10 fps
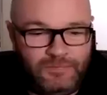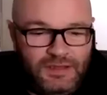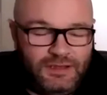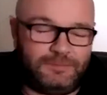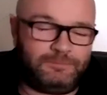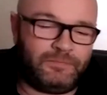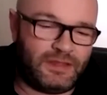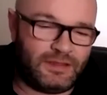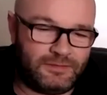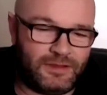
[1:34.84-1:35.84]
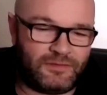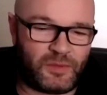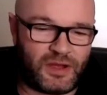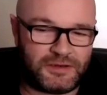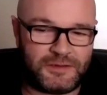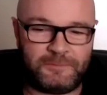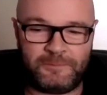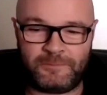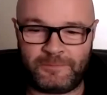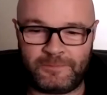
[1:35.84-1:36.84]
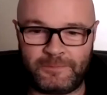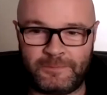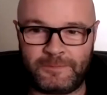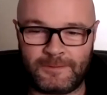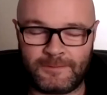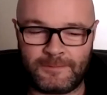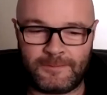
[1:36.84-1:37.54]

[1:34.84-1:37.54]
It's probably the best time to be bald.